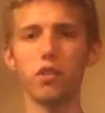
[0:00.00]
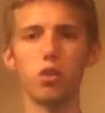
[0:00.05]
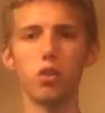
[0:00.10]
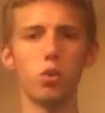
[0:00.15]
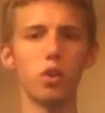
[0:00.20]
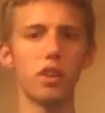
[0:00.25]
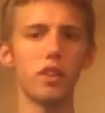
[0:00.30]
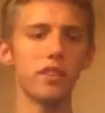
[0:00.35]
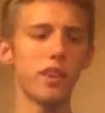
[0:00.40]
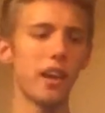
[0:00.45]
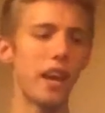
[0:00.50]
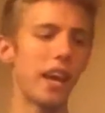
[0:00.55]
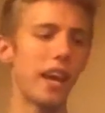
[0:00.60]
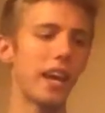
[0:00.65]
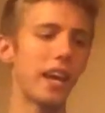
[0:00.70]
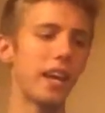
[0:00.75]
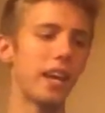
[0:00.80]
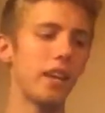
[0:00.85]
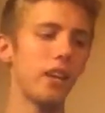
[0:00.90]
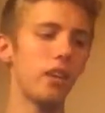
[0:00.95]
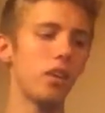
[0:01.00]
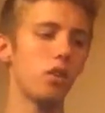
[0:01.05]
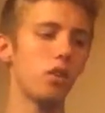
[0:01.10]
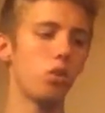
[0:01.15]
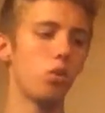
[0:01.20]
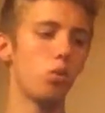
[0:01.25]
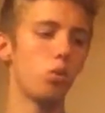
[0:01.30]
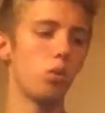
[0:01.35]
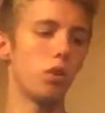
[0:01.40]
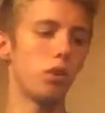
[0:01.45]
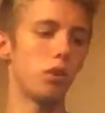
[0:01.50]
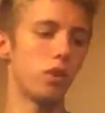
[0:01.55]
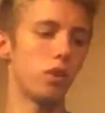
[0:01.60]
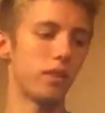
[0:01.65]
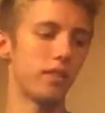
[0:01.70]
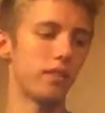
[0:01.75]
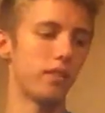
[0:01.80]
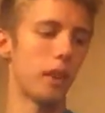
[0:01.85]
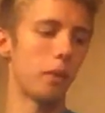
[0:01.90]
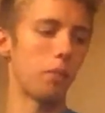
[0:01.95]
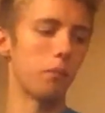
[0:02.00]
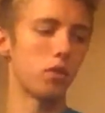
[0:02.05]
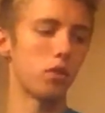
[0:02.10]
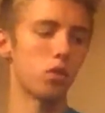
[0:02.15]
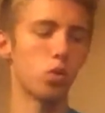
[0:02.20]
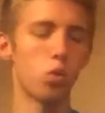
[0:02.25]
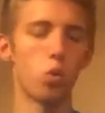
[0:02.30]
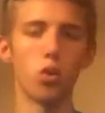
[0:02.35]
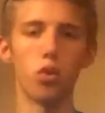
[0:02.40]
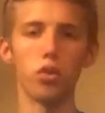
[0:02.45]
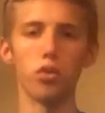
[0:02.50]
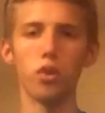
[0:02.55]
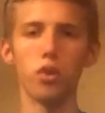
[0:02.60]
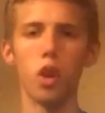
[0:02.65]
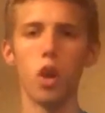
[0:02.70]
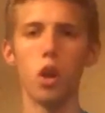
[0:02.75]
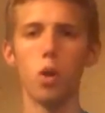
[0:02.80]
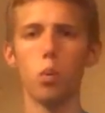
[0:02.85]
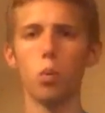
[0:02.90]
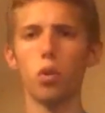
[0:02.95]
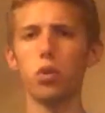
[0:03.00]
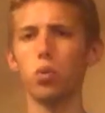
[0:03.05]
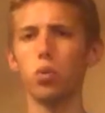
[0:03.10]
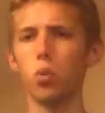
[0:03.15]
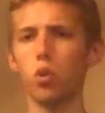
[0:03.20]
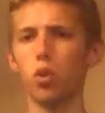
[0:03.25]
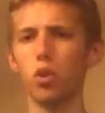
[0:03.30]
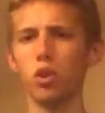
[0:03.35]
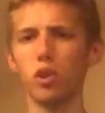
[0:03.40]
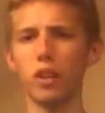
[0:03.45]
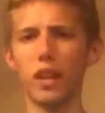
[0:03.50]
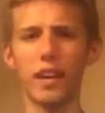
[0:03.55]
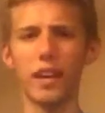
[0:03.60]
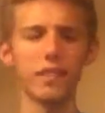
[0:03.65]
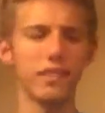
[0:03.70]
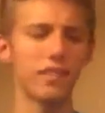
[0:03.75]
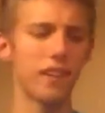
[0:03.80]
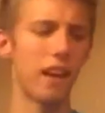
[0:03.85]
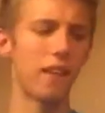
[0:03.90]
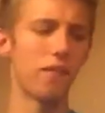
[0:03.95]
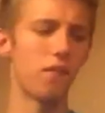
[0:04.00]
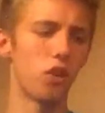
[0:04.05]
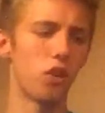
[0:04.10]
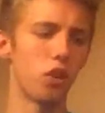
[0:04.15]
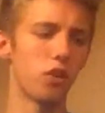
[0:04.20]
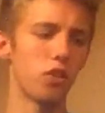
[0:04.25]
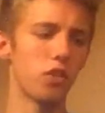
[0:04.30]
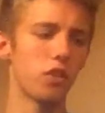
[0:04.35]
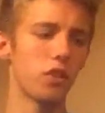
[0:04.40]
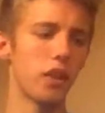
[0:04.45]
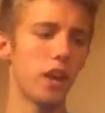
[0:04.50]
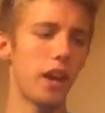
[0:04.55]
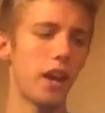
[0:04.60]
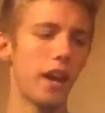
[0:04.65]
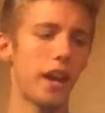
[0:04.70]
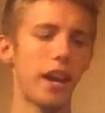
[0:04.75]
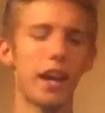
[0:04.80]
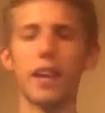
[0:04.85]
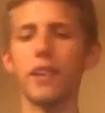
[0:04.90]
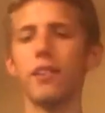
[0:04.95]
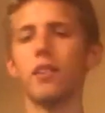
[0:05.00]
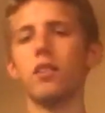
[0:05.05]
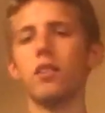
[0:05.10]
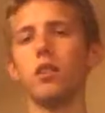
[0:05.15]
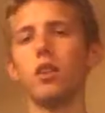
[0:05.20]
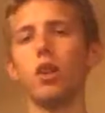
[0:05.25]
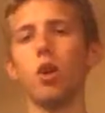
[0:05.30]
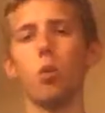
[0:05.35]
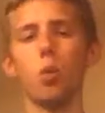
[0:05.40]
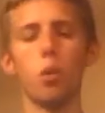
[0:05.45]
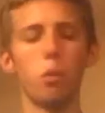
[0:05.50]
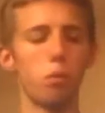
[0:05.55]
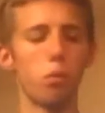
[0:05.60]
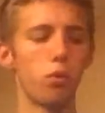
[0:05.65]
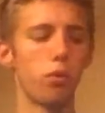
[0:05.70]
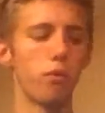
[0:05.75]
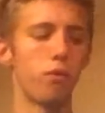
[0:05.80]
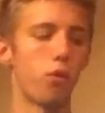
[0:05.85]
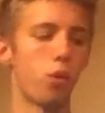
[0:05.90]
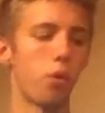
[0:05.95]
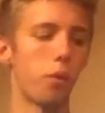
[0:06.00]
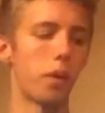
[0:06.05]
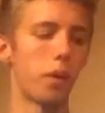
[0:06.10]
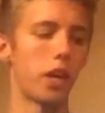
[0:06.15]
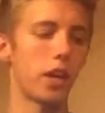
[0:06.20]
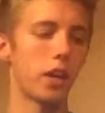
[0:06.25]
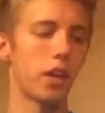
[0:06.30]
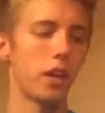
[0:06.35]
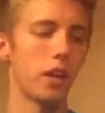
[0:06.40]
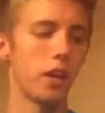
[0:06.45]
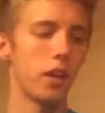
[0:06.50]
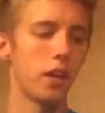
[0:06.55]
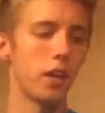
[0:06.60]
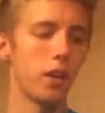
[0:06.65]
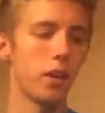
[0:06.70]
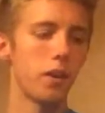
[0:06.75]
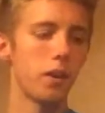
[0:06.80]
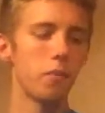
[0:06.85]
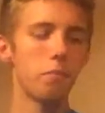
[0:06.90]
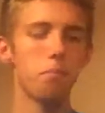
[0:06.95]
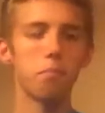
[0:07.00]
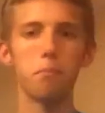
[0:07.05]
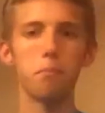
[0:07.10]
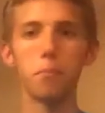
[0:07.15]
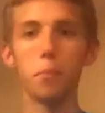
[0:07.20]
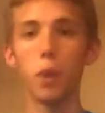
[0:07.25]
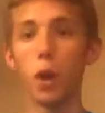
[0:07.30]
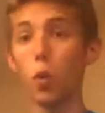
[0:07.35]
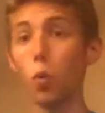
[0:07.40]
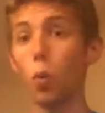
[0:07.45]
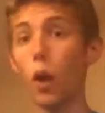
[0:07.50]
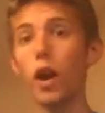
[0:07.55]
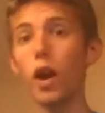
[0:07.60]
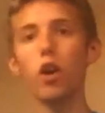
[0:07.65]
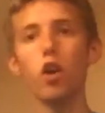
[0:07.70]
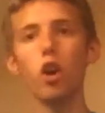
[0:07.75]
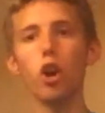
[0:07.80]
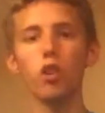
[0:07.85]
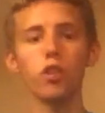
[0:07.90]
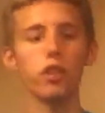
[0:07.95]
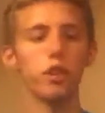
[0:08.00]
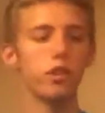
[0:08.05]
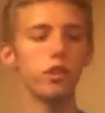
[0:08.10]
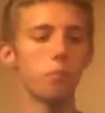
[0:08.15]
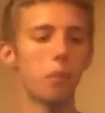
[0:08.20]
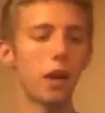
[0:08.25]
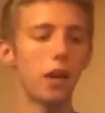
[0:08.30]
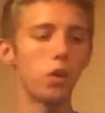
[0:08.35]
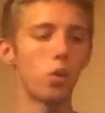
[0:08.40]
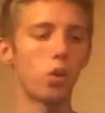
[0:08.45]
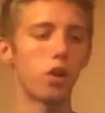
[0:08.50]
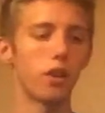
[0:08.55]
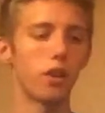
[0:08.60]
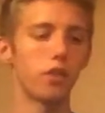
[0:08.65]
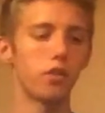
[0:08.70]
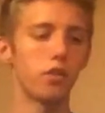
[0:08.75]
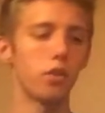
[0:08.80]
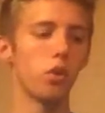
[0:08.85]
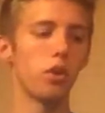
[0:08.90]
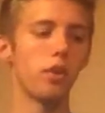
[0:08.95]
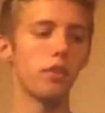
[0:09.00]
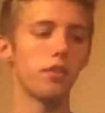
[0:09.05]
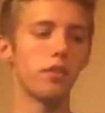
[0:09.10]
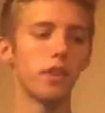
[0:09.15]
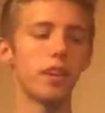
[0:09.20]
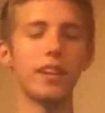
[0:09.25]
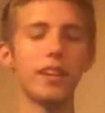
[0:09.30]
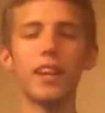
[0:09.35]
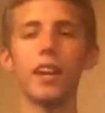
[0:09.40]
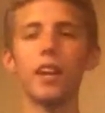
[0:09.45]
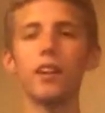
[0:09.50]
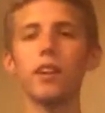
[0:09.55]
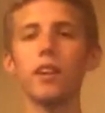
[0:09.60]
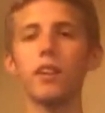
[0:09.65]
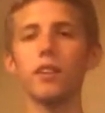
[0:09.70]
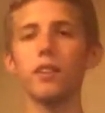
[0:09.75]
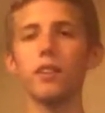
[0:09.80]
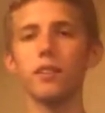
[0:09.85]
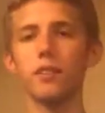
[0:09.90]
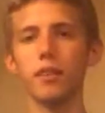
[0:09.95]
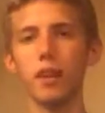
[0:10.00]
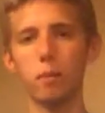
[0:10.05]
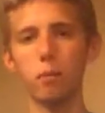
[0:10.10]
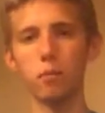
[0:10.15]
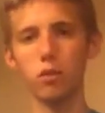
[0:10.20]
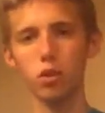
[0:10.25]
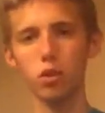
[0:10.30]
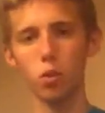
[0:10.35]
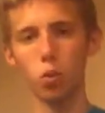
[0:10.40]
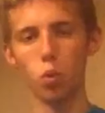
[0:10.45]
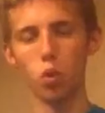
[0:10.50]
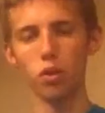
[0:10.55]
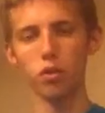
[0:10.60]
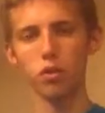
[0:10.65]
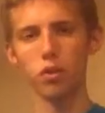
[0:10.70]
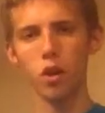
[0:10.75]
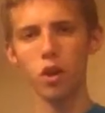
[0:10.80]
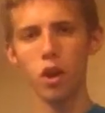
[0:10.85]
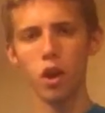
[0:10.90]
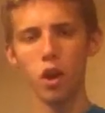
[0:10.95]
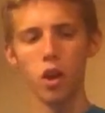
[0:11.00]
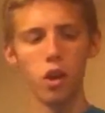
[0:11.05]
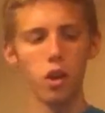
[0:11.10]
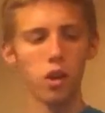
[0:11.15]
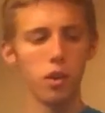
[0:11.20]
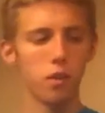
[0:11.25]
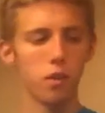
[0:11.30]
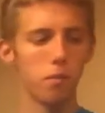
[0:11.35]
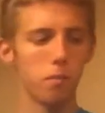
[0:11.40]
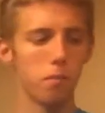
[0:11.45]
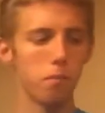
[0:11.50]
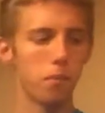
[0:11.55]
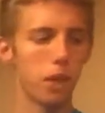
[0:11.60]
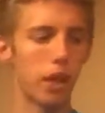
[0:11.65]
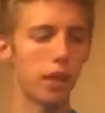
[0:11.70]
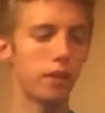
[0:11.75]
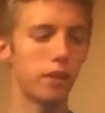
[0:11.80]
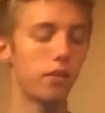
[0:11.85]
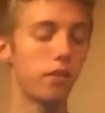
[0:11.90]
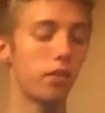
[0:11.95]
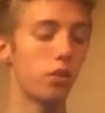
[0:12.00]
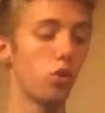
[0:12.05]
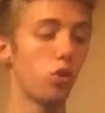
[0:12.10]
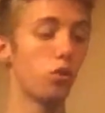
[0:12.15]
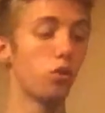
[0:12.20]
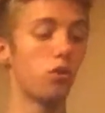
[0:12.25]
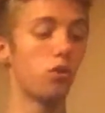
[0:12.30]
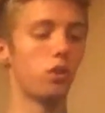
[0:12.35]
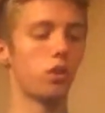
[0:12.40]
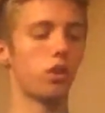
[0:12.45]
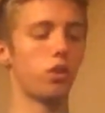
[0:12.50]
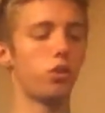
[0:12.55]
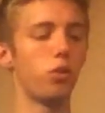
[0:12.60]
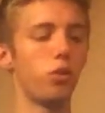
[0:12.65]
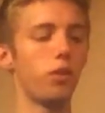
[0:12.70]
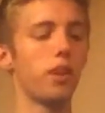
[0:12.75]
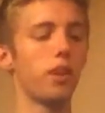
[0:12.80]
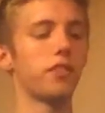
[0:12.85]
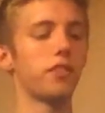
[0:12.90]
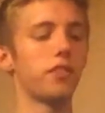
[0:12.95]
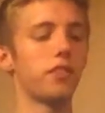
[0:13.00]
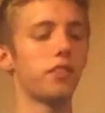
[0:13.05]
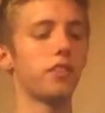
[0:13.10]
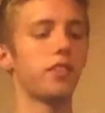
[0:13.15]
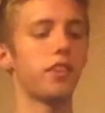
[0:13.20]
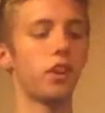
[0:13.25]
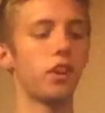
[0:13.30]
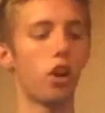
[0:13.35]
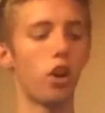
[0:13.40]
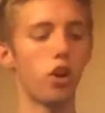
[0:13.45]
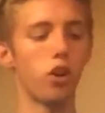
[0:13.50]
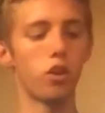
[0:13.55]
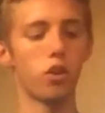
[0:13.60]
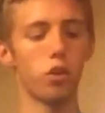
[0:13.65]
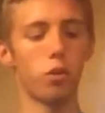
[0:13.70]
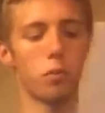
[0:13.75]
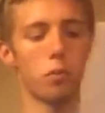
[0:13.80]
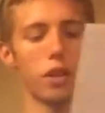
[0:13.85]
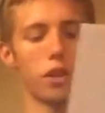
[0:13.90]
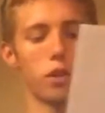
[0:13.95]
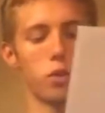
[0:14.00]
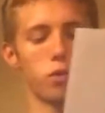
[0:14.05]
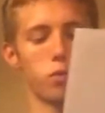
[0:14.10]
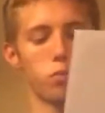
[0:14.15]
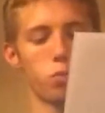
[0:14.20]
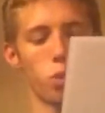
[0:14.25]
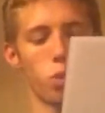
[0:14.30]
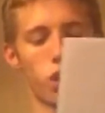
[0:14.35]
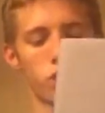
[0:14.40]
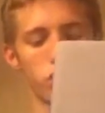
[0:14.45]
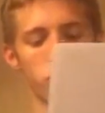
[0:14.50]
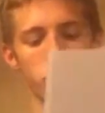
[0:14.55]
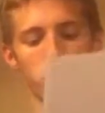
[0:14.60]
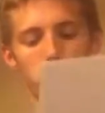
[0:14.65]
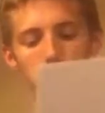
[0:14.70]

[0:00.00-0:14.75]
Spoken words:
students into the same schools, which were less diverse and lower performing. But why are all these minority students attending the same schools? A 2016 article by the Washington